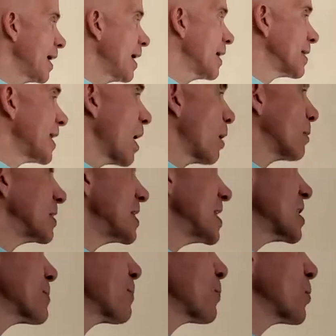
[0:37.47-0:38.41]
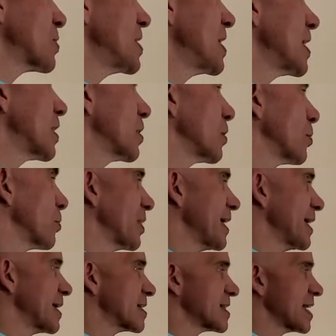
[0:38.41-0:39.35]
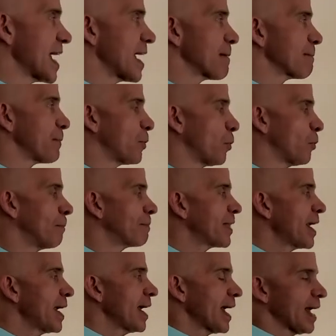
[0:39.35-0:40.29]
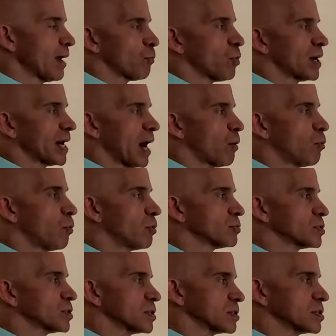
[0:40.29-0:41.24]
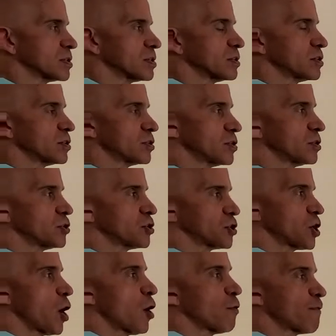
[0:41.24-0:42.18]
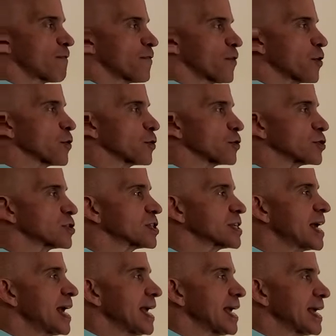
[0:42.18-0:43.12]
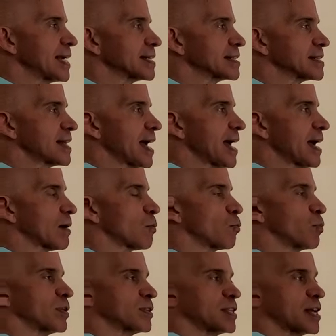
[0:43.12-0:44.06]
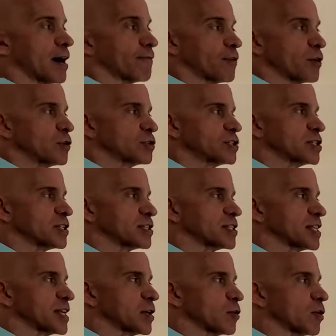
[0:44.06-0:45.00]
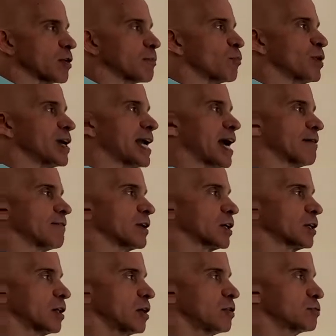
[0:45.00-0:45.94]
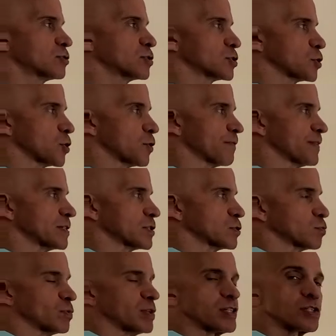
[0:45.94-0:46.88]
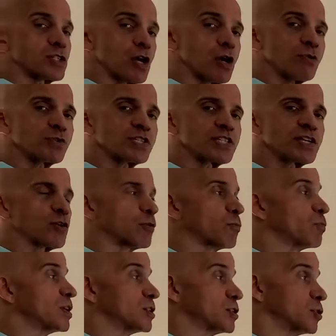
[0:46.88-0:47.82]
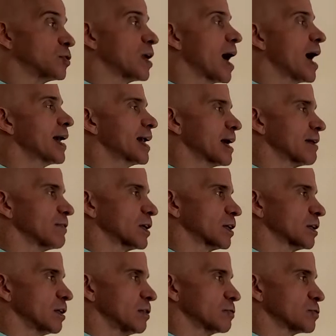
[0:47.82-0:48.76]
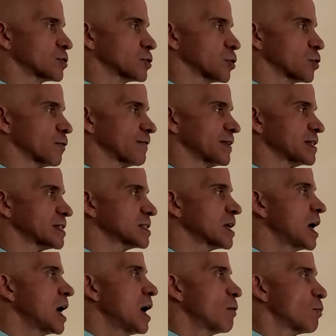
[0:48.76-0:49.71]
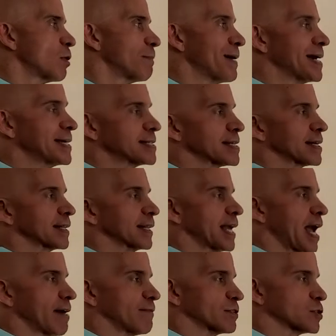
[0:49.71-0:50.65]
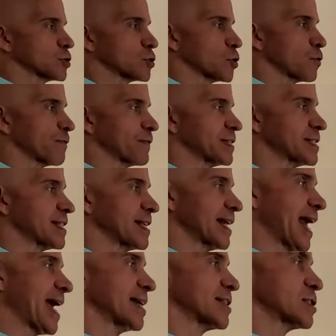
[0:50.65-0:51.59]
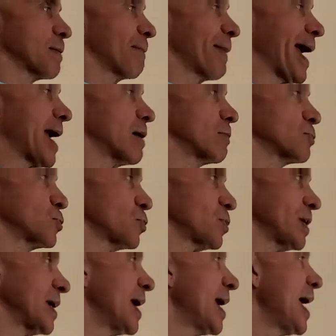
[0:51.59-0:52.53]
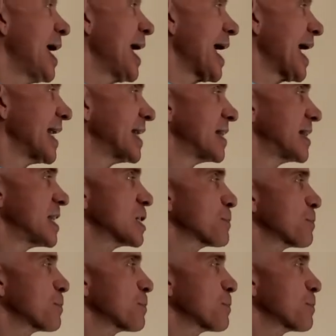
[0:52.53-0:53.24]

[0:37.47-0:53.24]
Now in this particular example, and what I want to show first is that with divergence theorem, we have a closed surface. With Stokes theorem, we do not have a closed surface. We basically have a surface that has a boundary. And in this